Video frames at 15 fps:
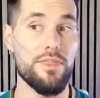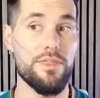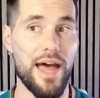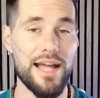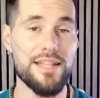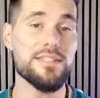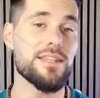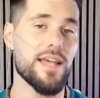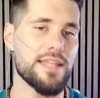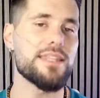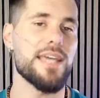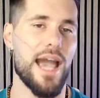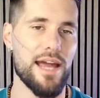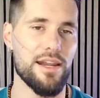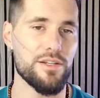That's like
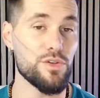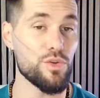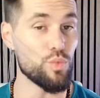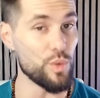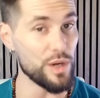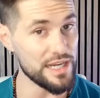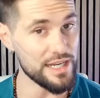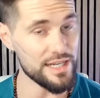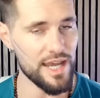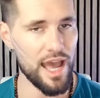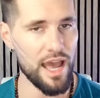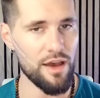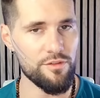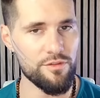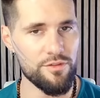the attitude we need to
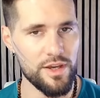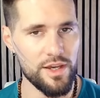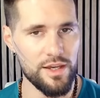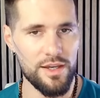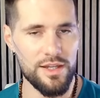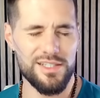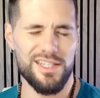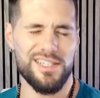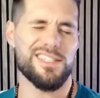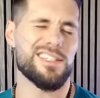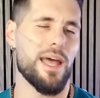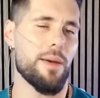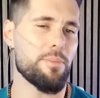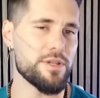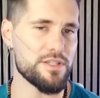have to
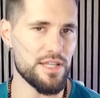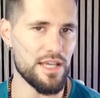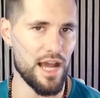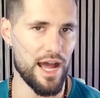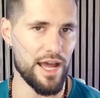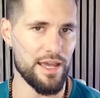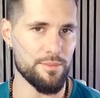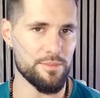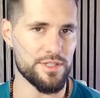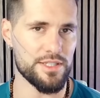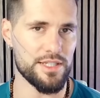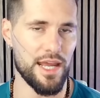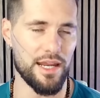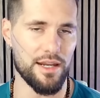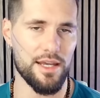step into the I am
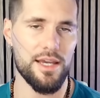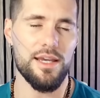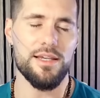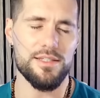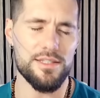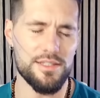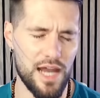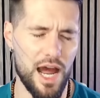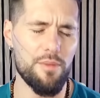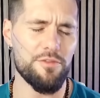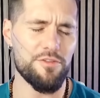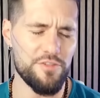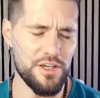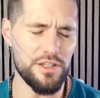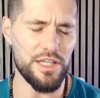state. Stop
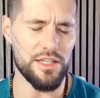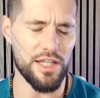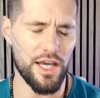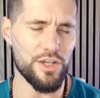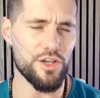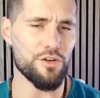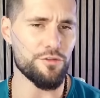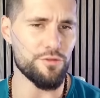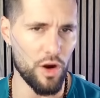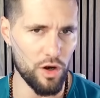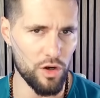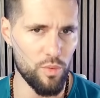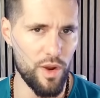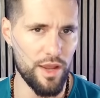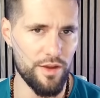feeling like you're far
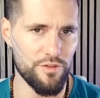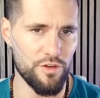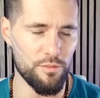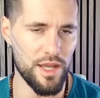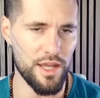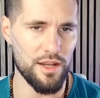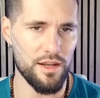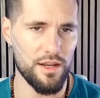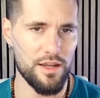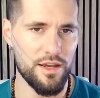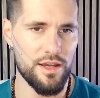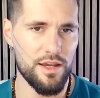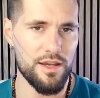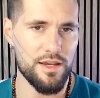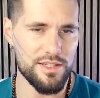away from it.
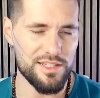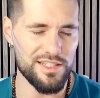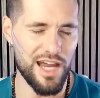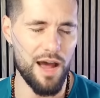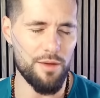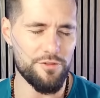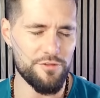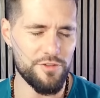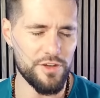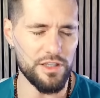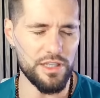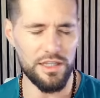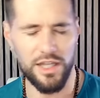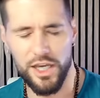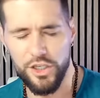Stop
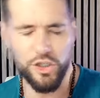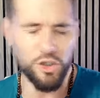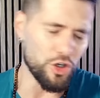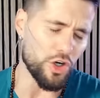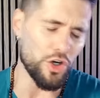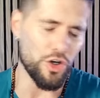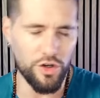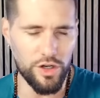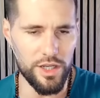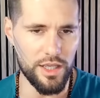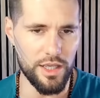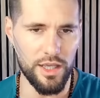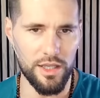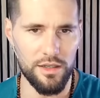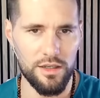feeling like you're earning
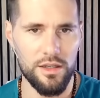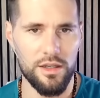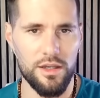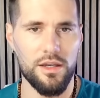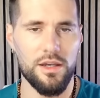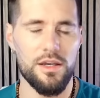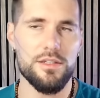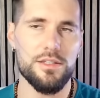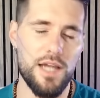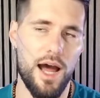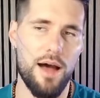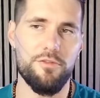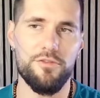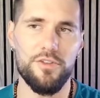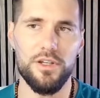it.
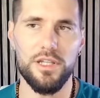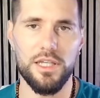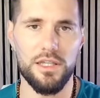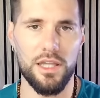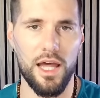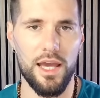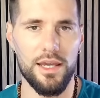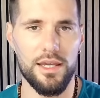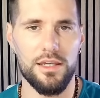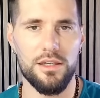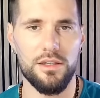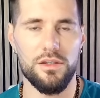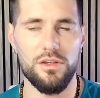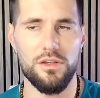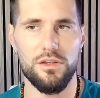Stop feeling like
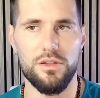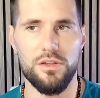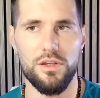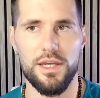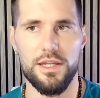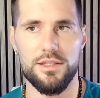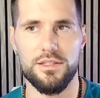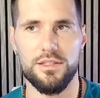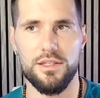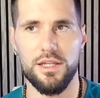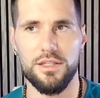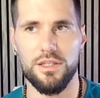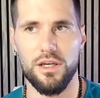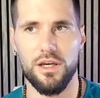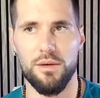it's
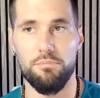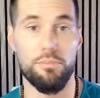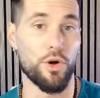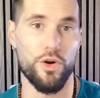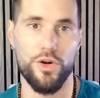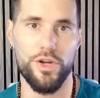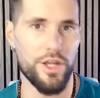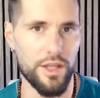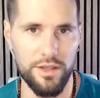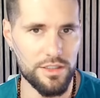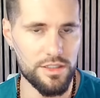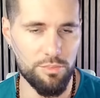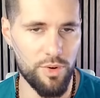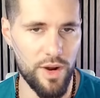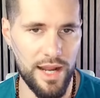it's a burden
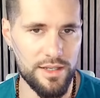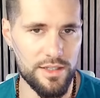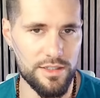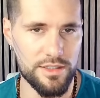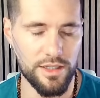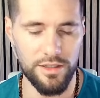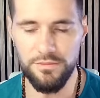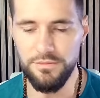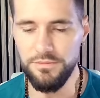to practice it.